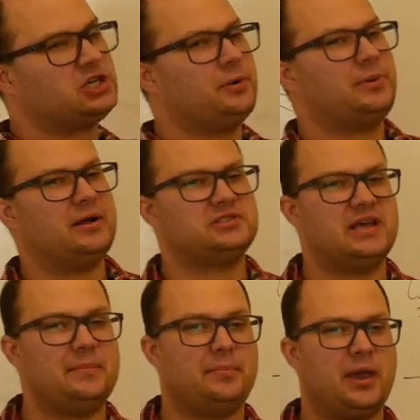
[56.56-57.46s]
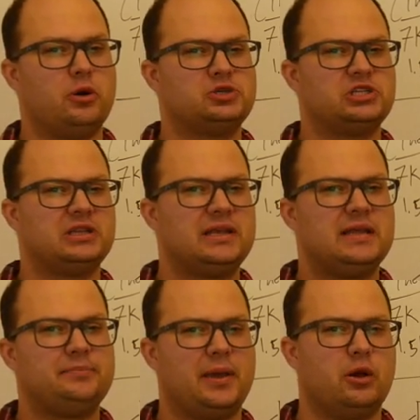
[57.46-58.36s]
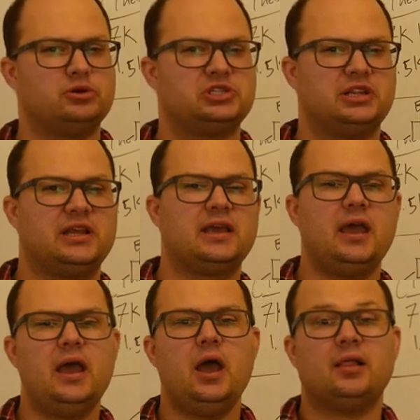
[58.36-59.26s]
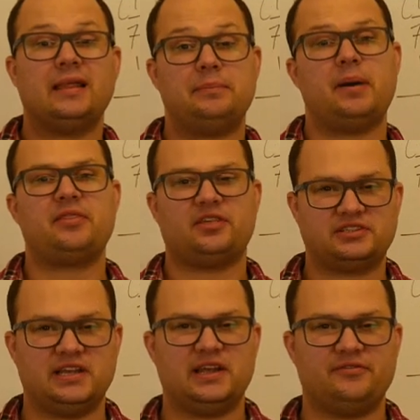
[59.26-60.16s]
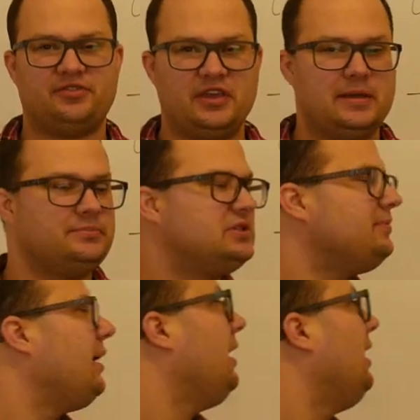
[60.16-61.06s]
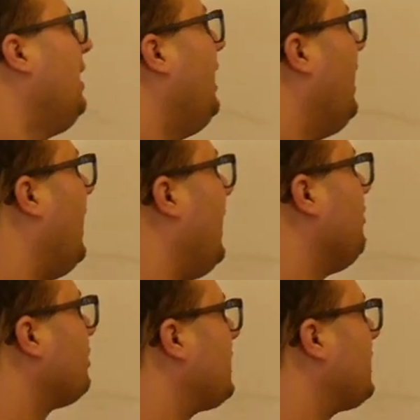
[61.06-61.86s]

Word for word: sure how to pronounce that, Boeotian League, led by the city of Thebes. And they're